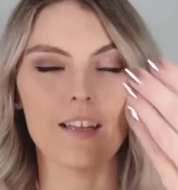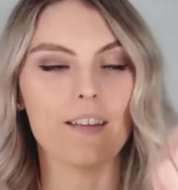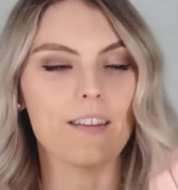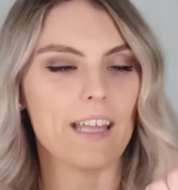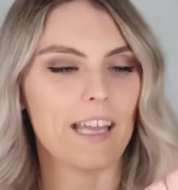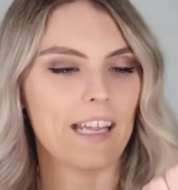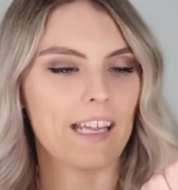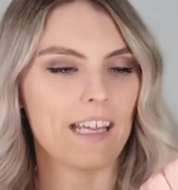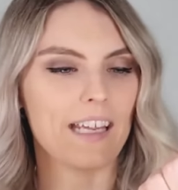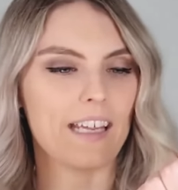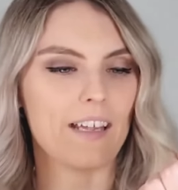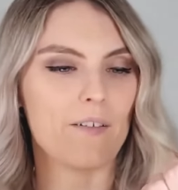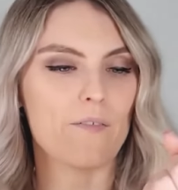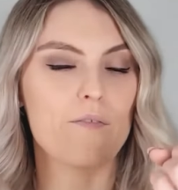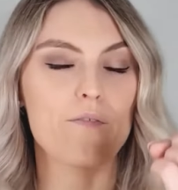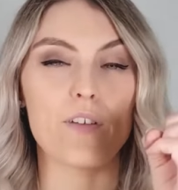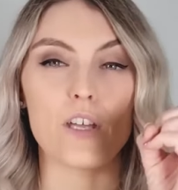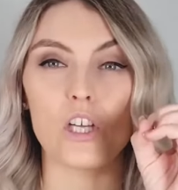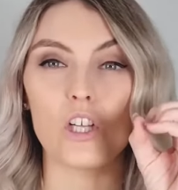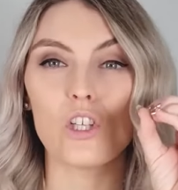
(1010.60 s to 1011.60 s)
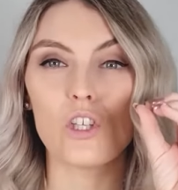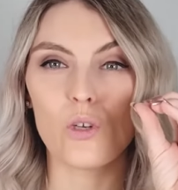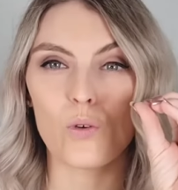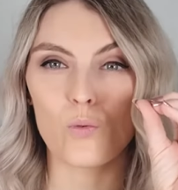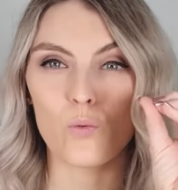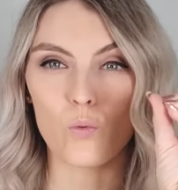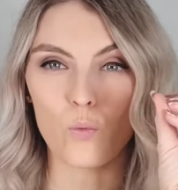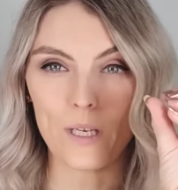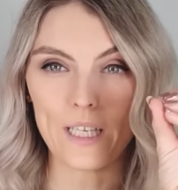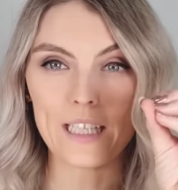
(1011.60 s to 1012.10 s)
They feel
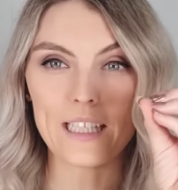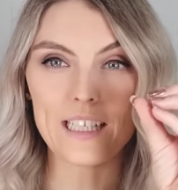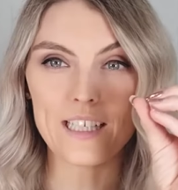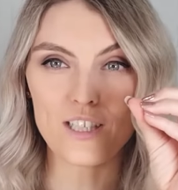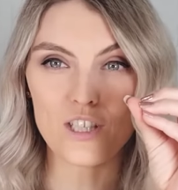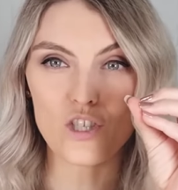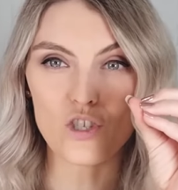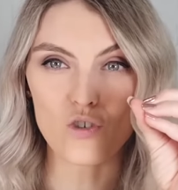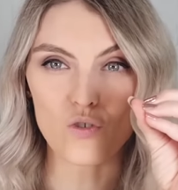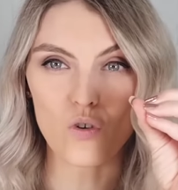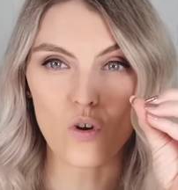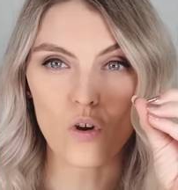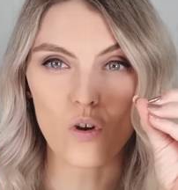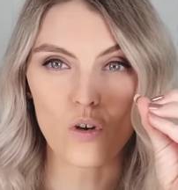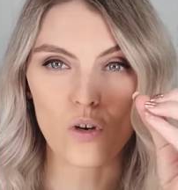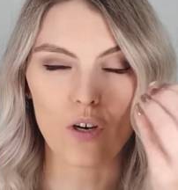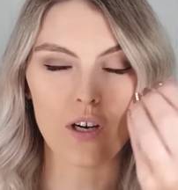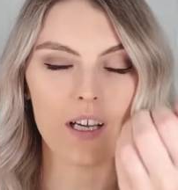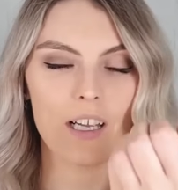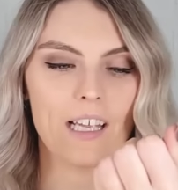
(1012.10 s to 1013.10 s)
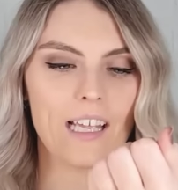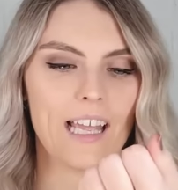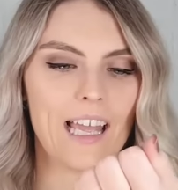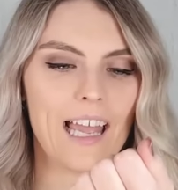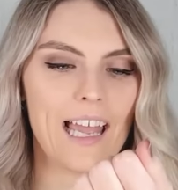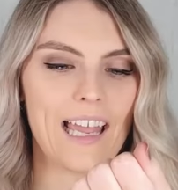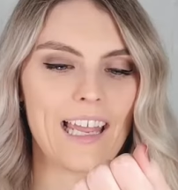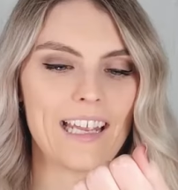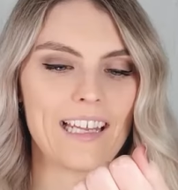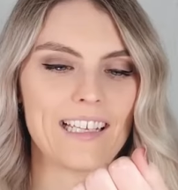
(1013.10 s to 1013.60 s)
really strong,
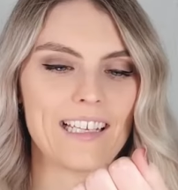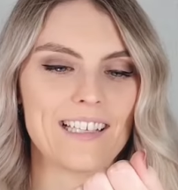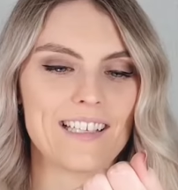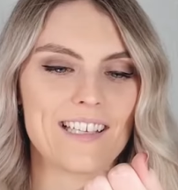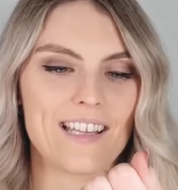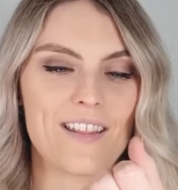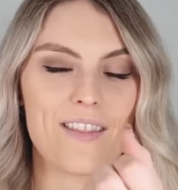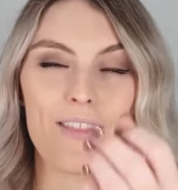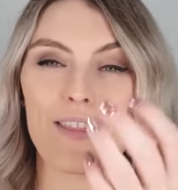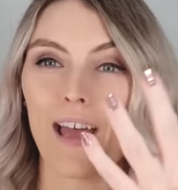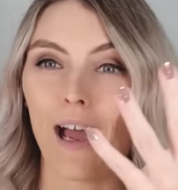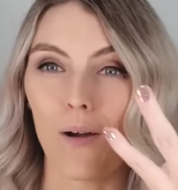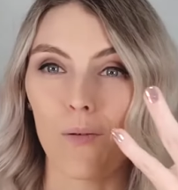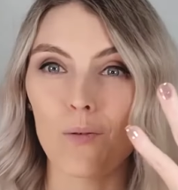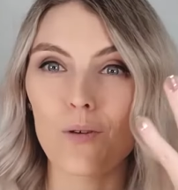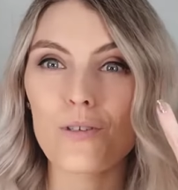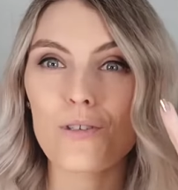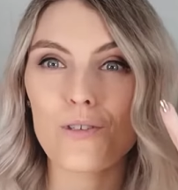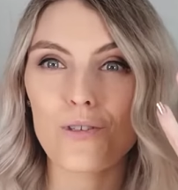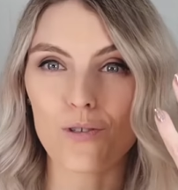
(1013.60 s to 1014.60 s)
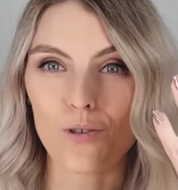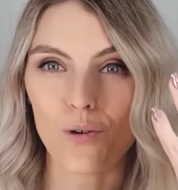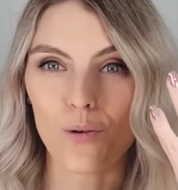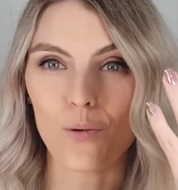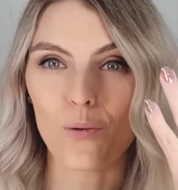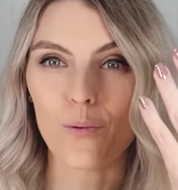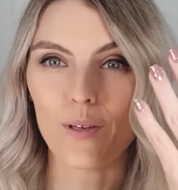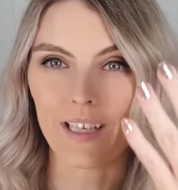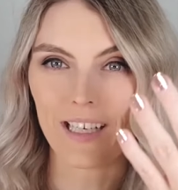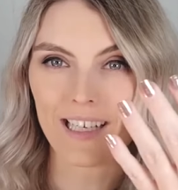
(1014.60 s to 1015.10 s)
and that was
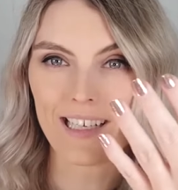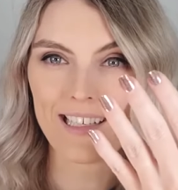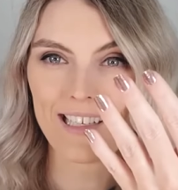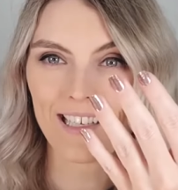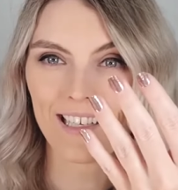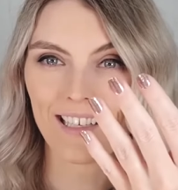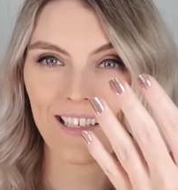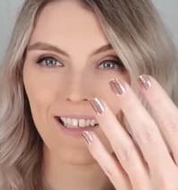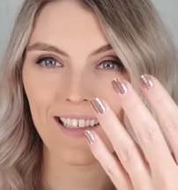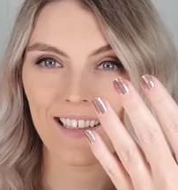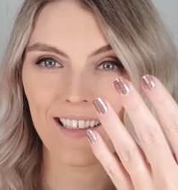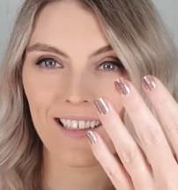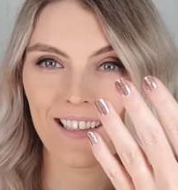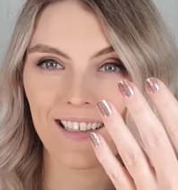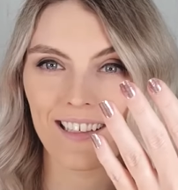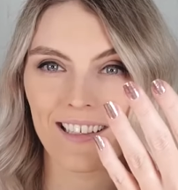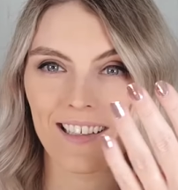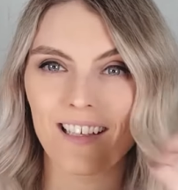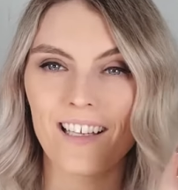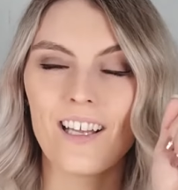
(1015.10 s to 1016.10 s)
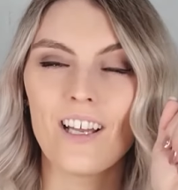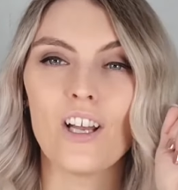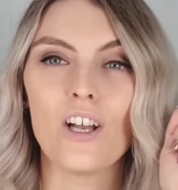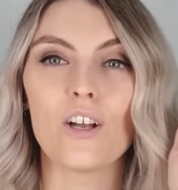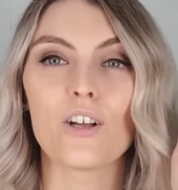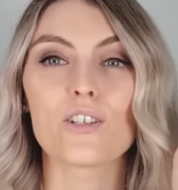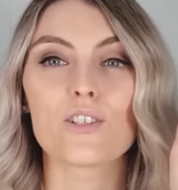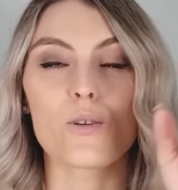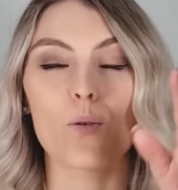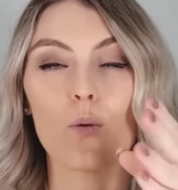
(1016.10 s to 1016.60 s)
so easy.
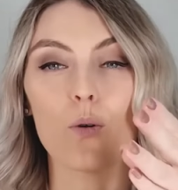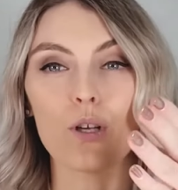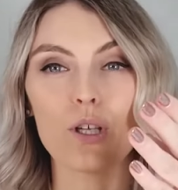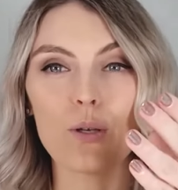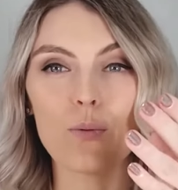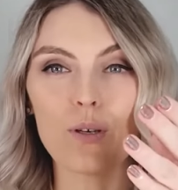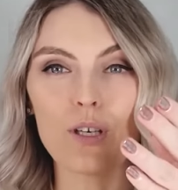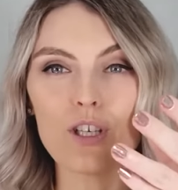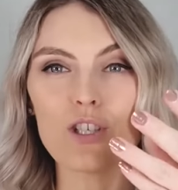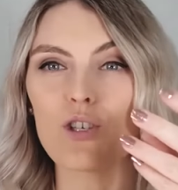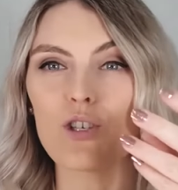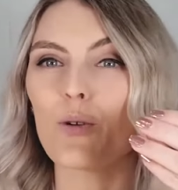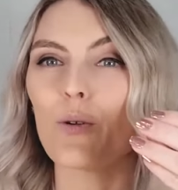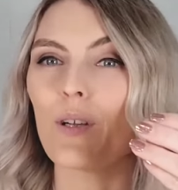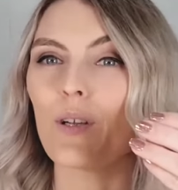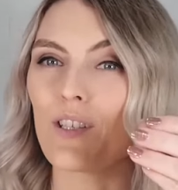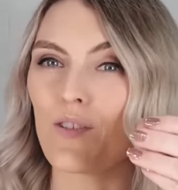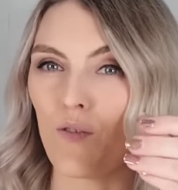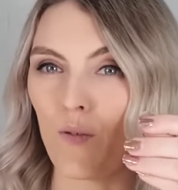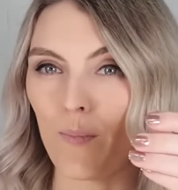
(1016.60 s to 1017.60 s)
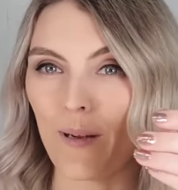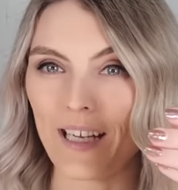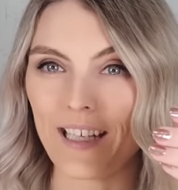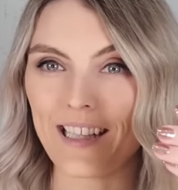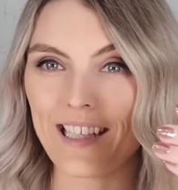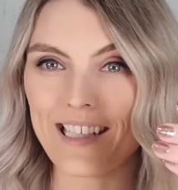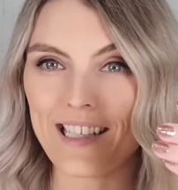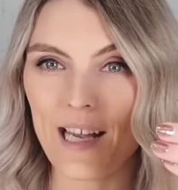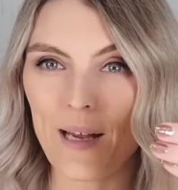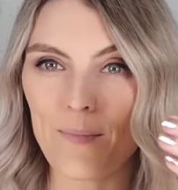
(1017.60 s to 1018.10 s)
So all you want to do is repeat
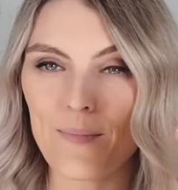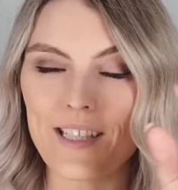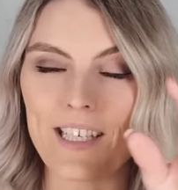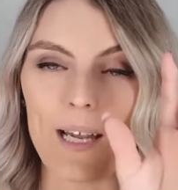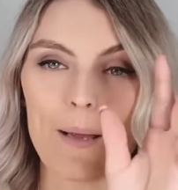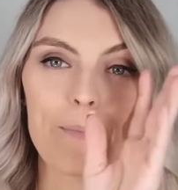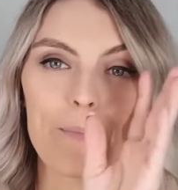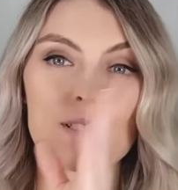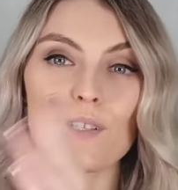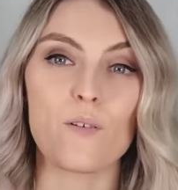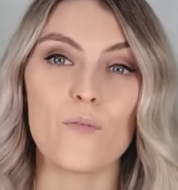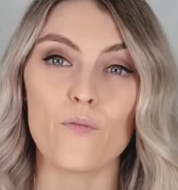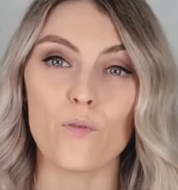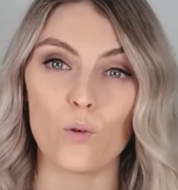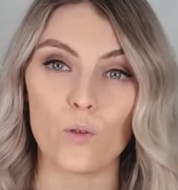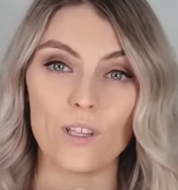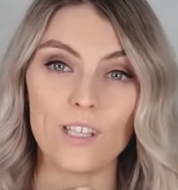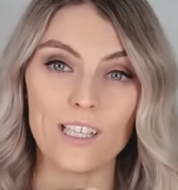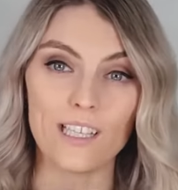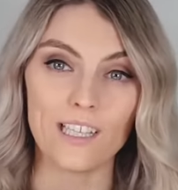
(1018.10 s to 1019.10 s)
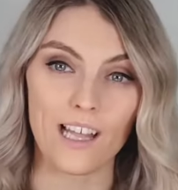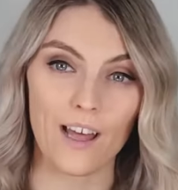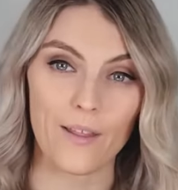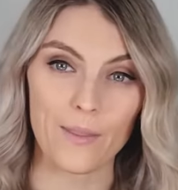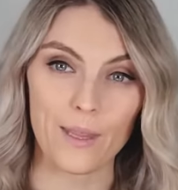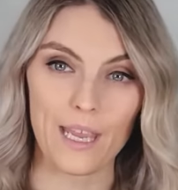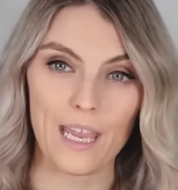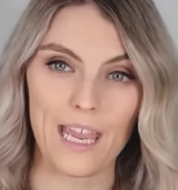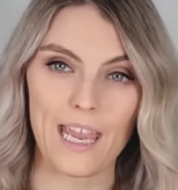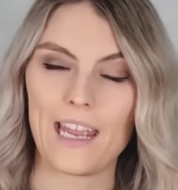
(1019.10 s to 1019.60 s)
the same steps for the
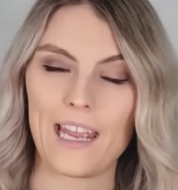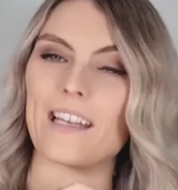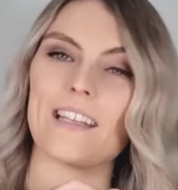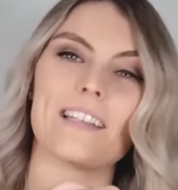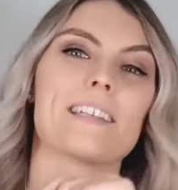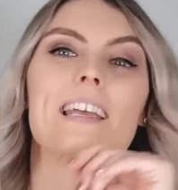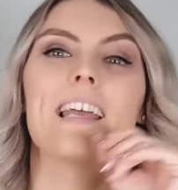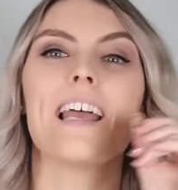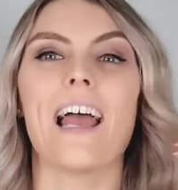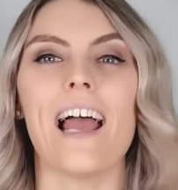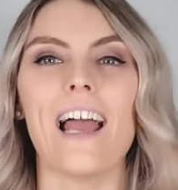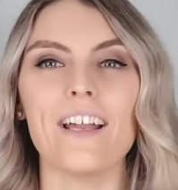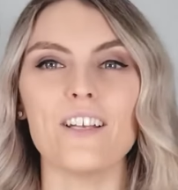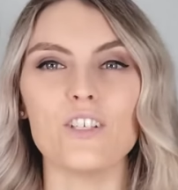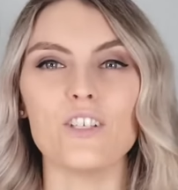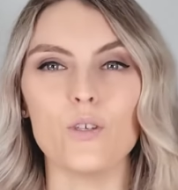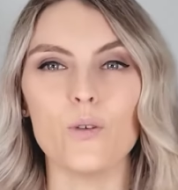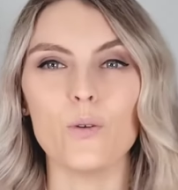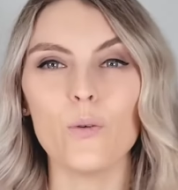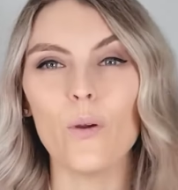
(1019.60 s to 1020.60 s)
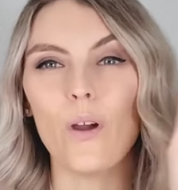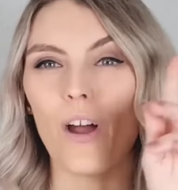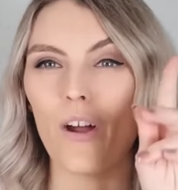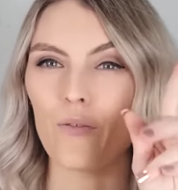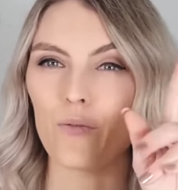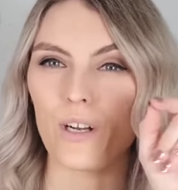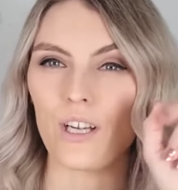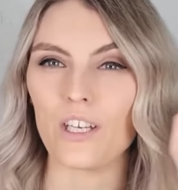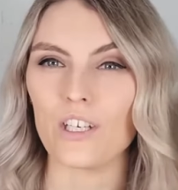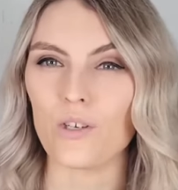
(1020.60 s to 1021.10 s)
other hand, and you are
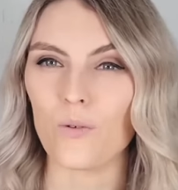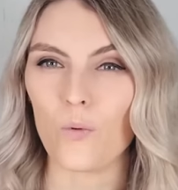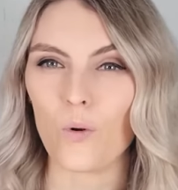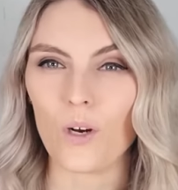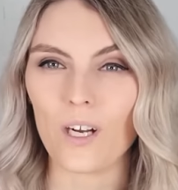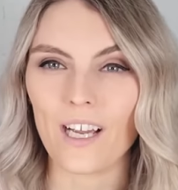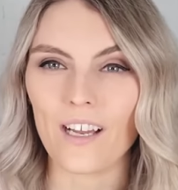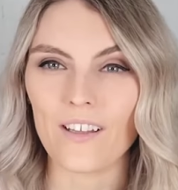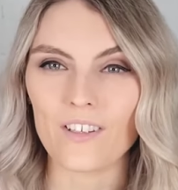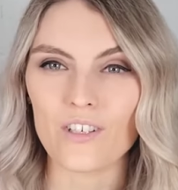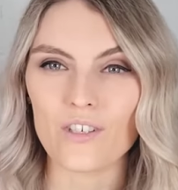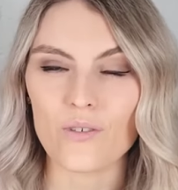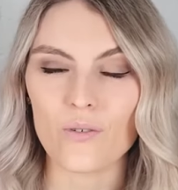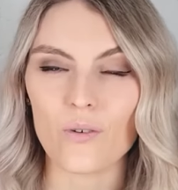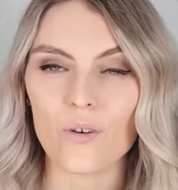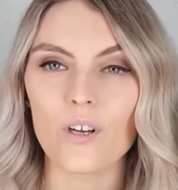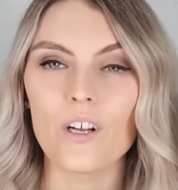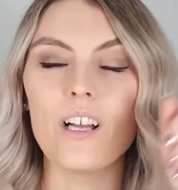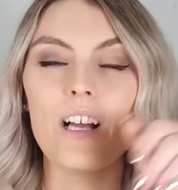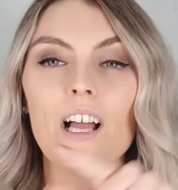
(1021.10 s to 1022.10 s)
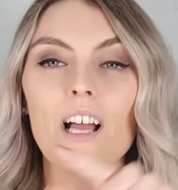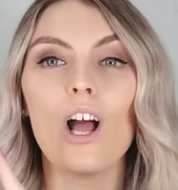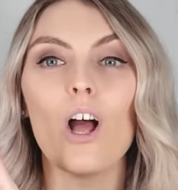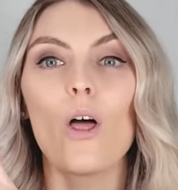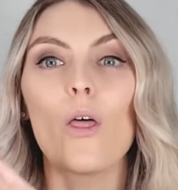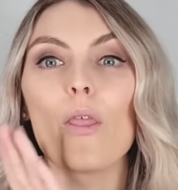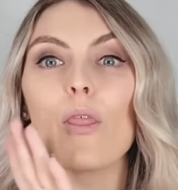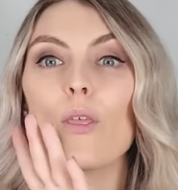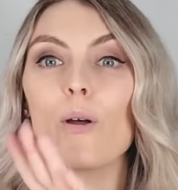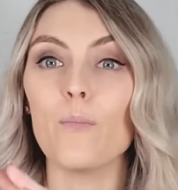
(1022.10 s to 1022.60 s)
ready to walk out the door.
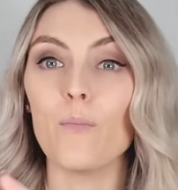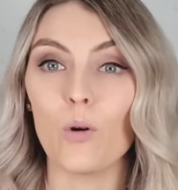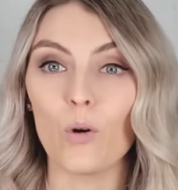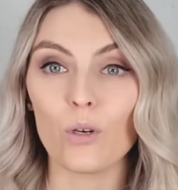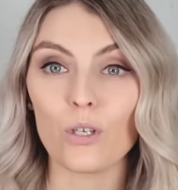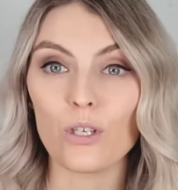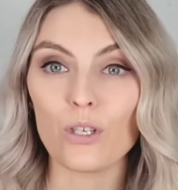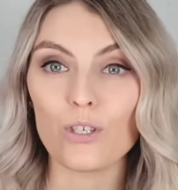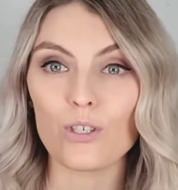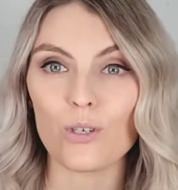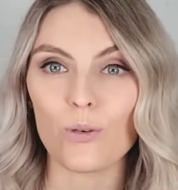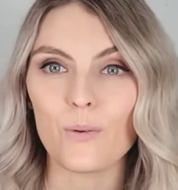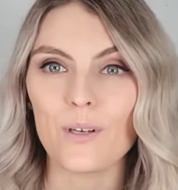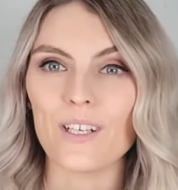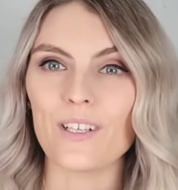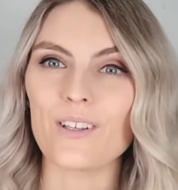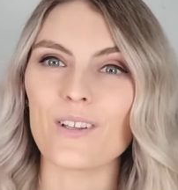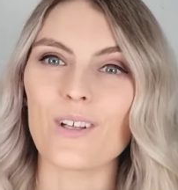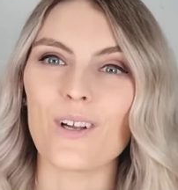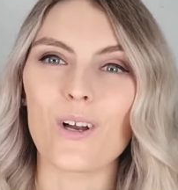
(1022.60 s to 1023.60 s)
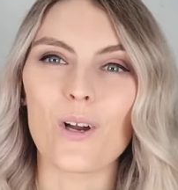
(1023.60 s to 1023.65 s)
The more you do it, the